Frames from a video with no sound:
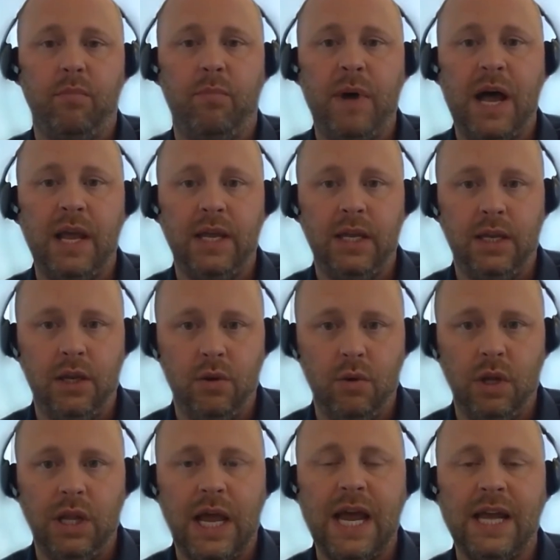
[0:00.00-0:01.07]
by
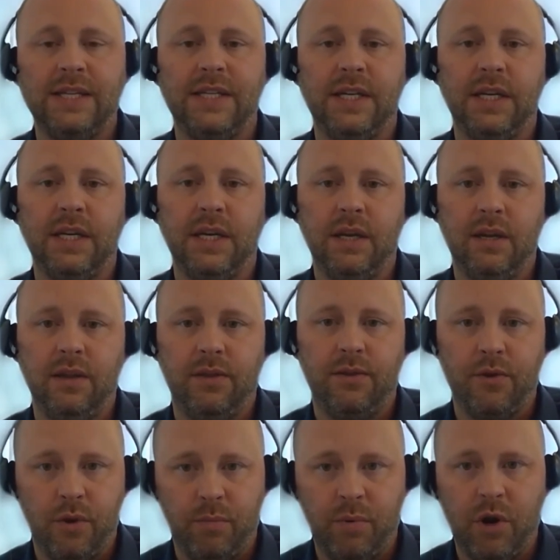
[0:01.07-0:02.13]
utilizing third